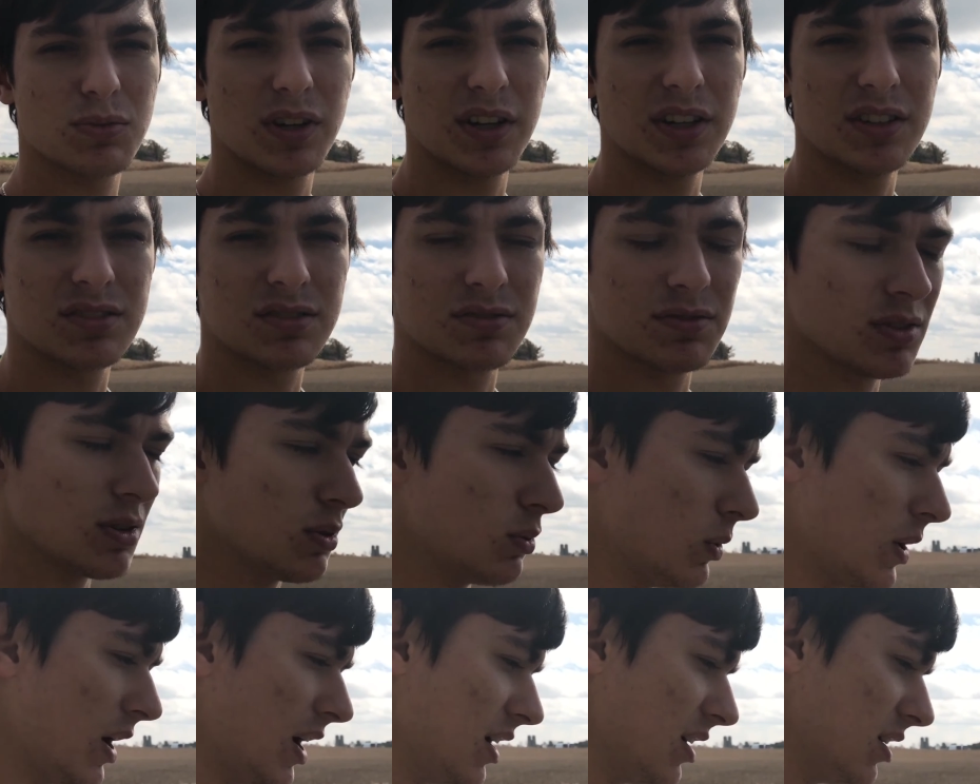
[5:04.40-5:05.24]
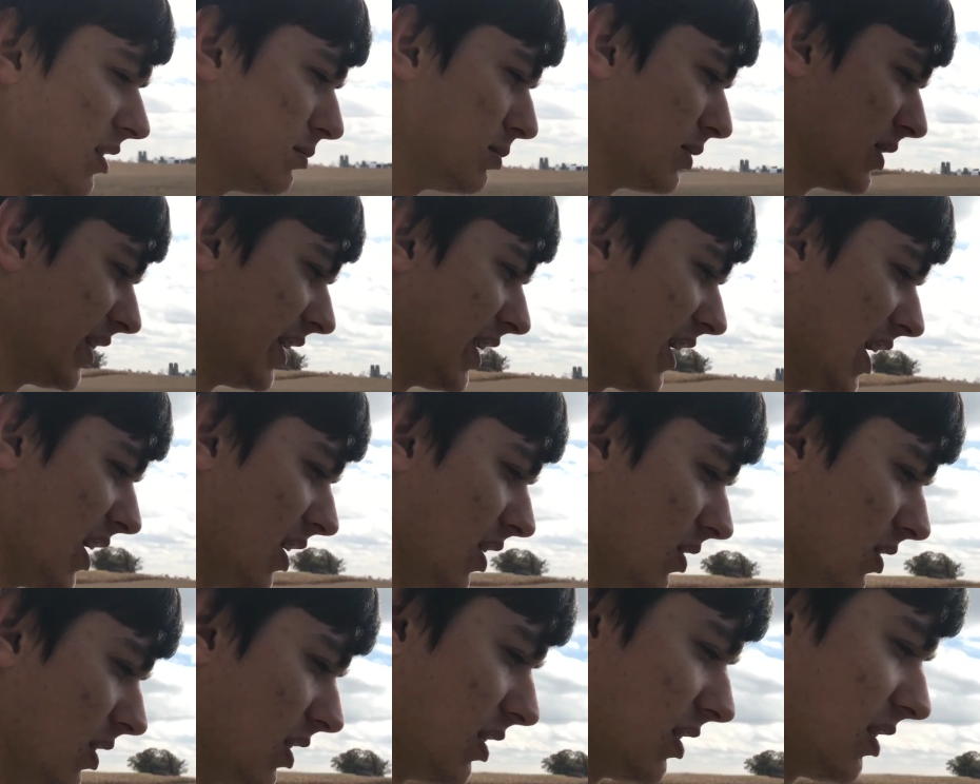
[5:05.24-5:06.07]
rich for a while, but
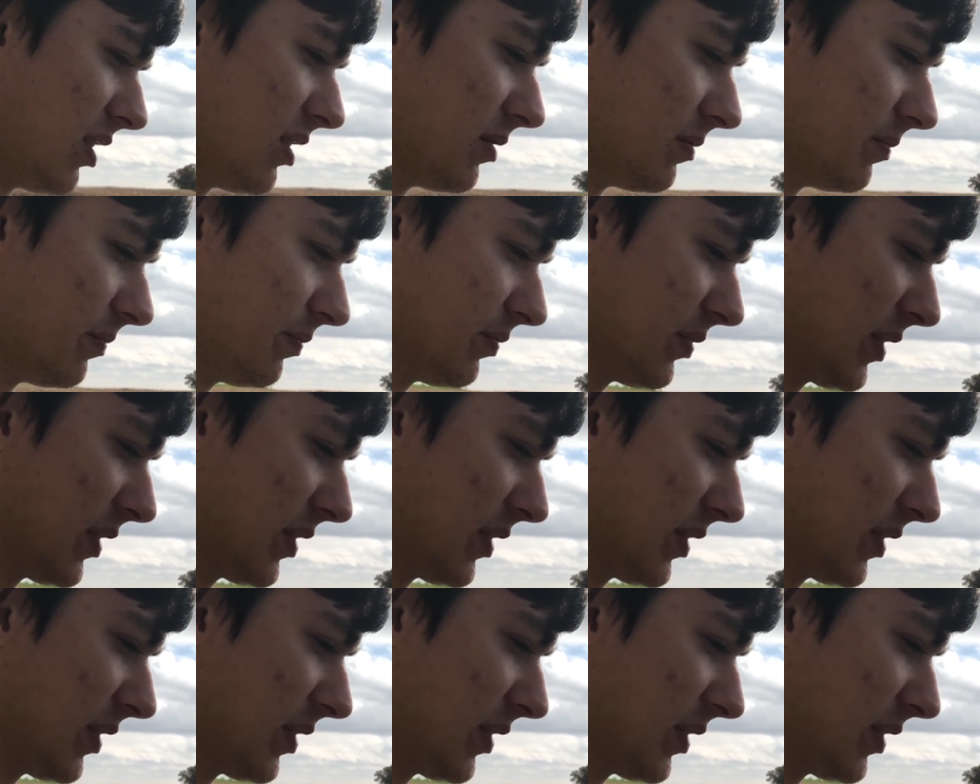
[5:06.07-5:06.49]
now